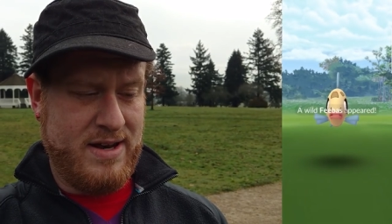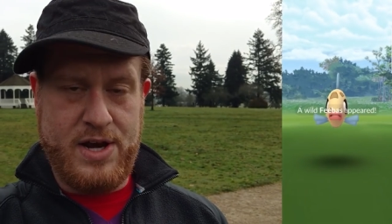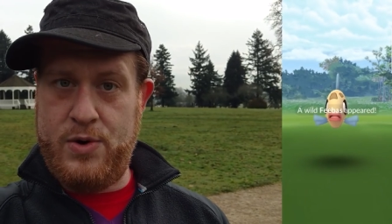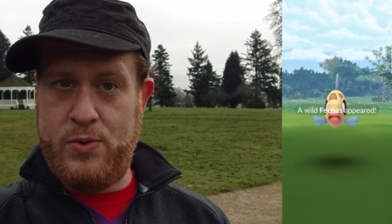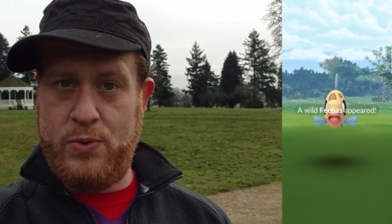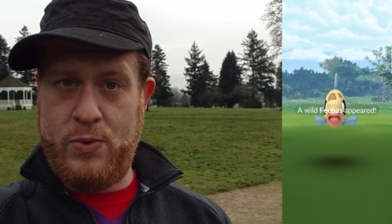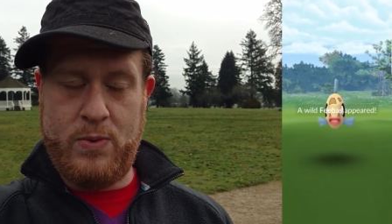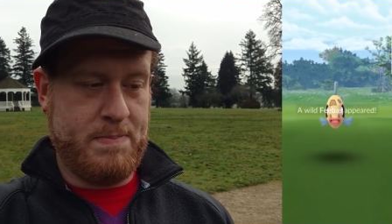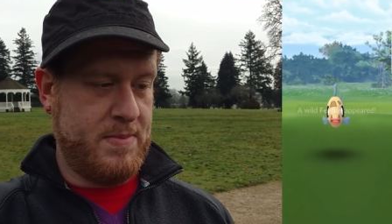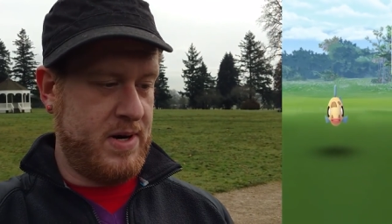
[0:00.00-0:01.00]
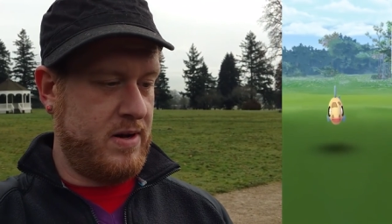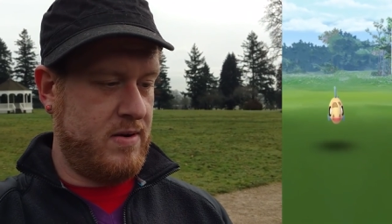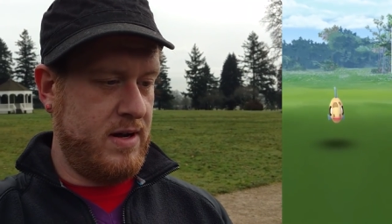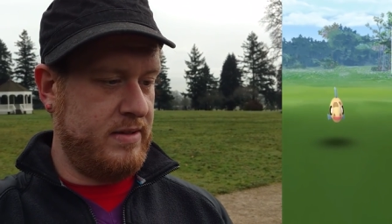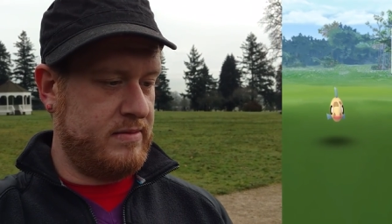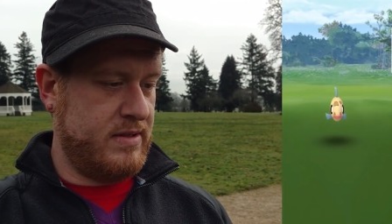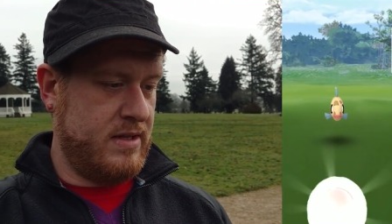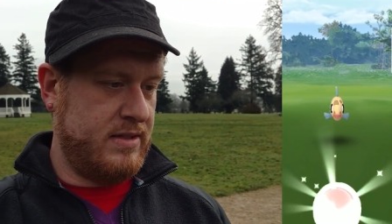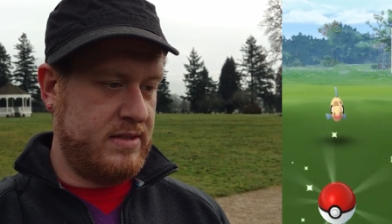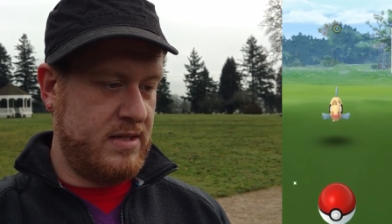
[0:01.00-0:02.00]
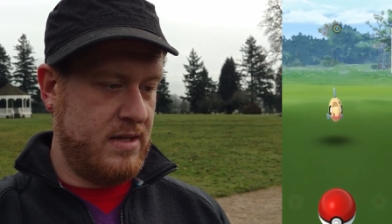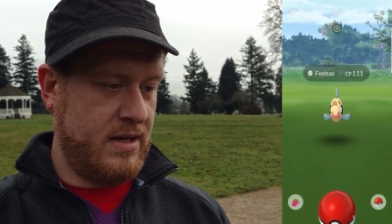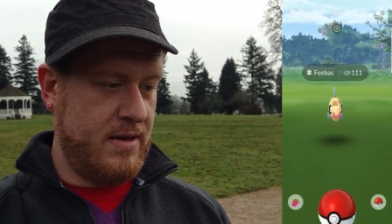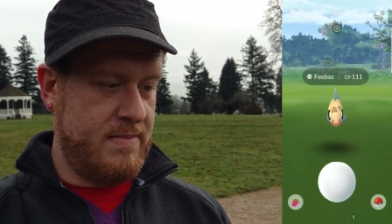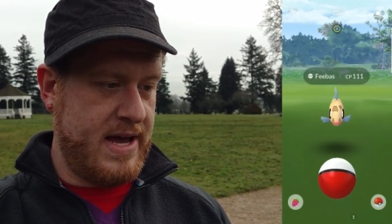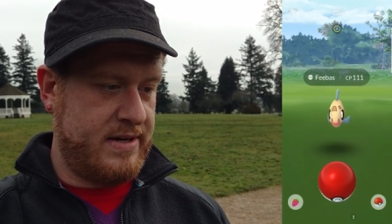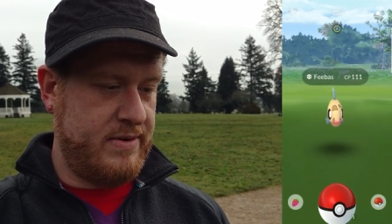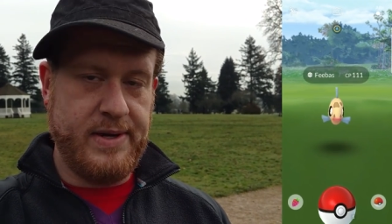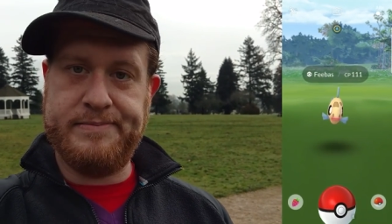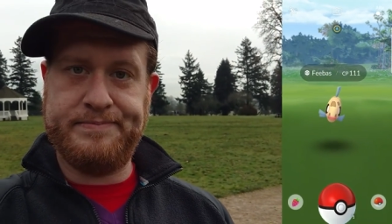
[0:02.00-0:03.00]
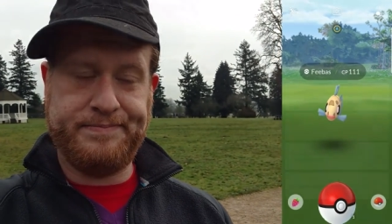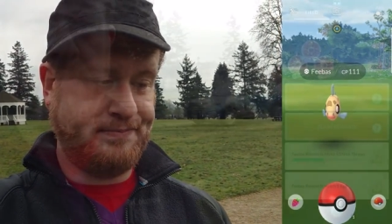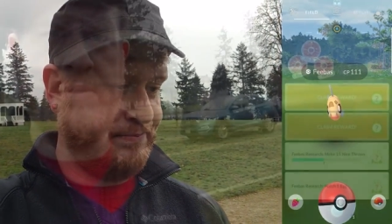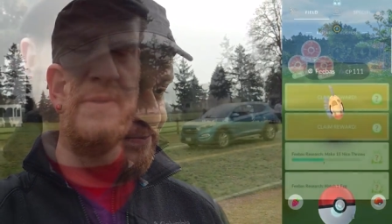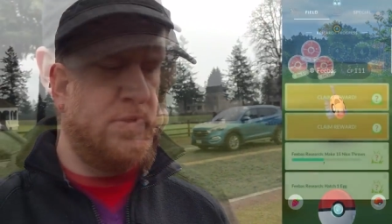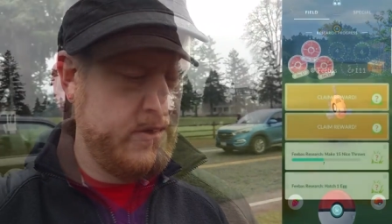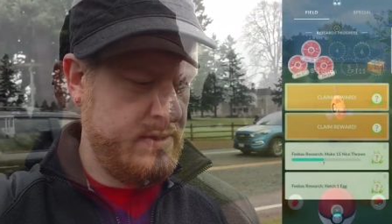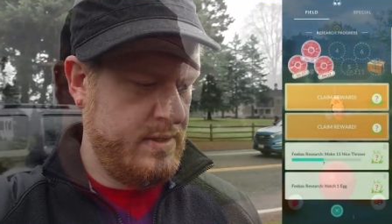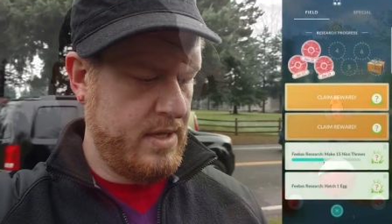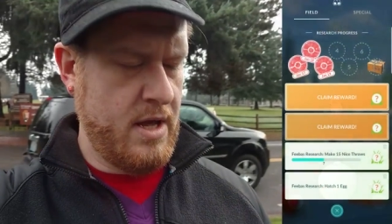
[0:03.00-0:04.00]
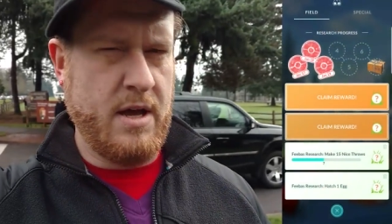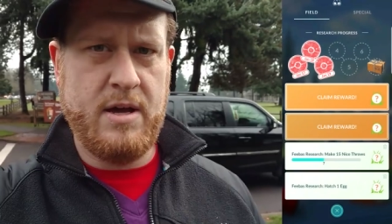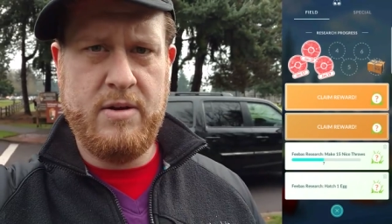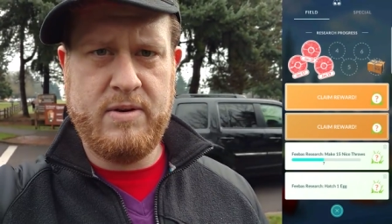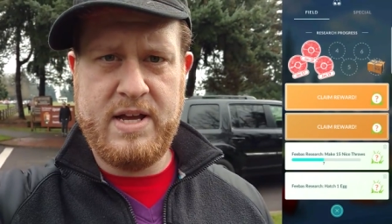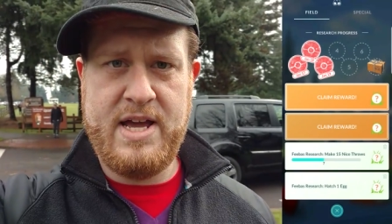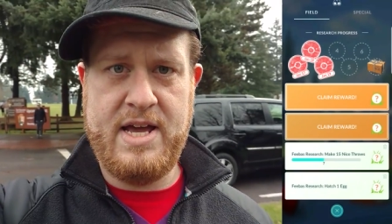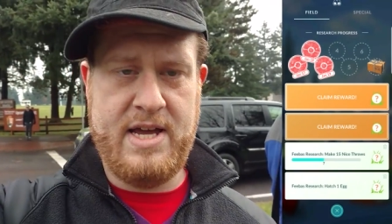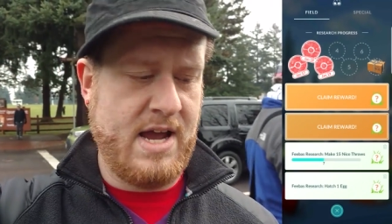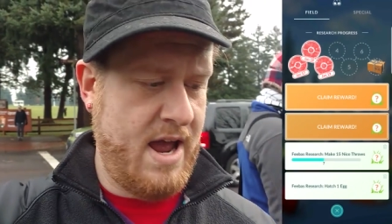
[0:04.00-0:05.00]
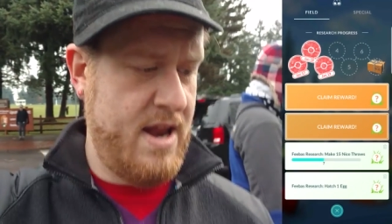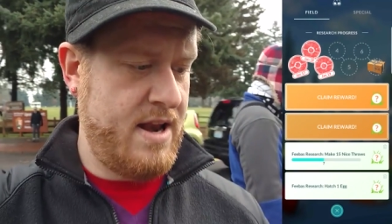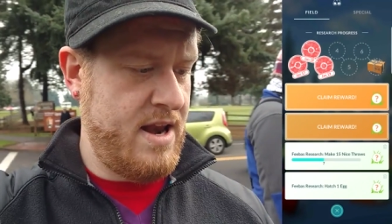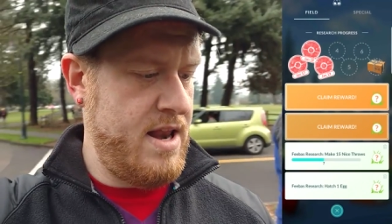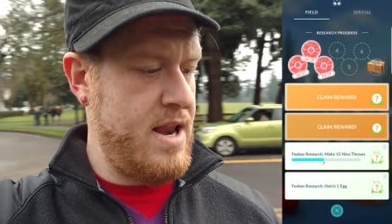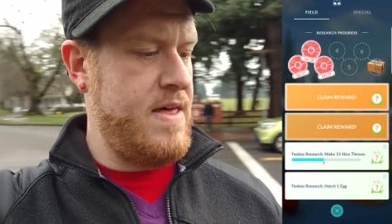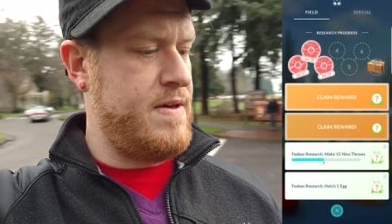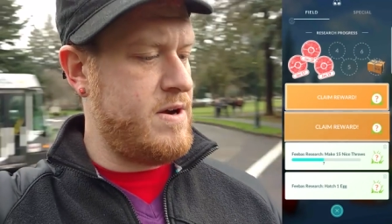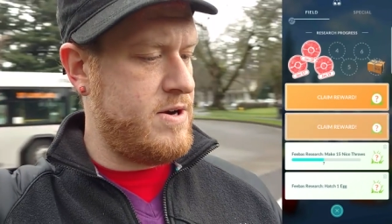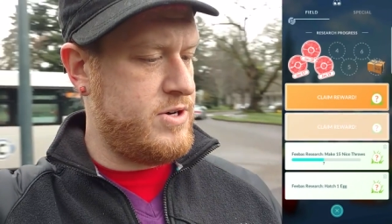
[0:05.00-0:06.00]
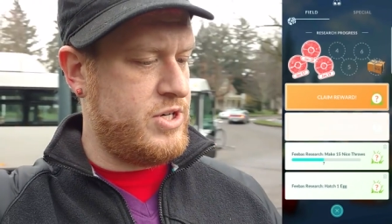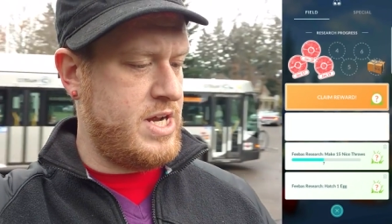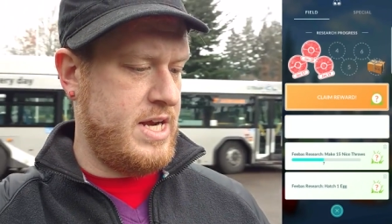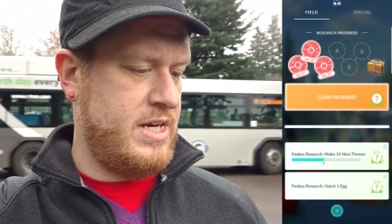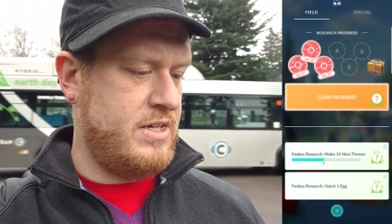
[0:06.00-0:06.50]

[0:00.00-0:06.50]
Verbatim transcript: No, bummer. All right, let's get back to it. Okay, another shiny